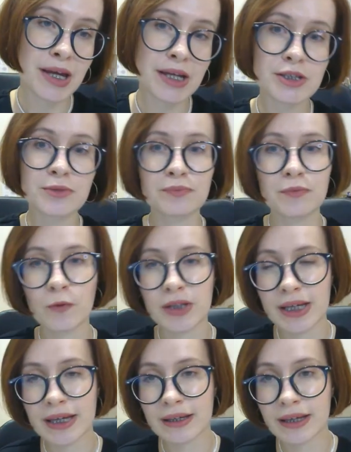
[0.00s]
page with
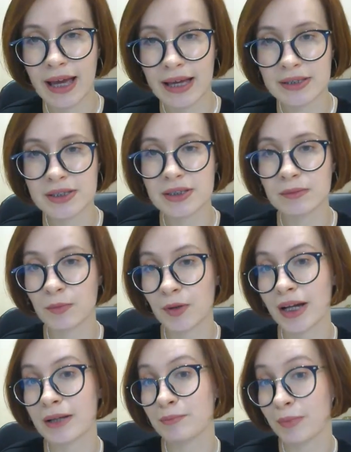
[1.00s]
a cancel
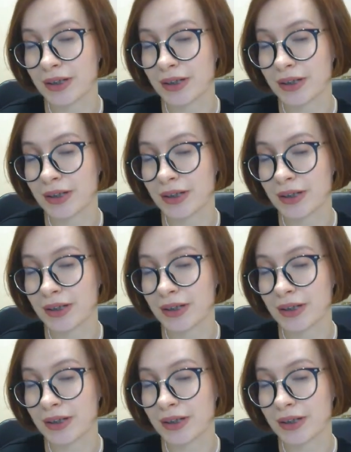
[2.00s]
booking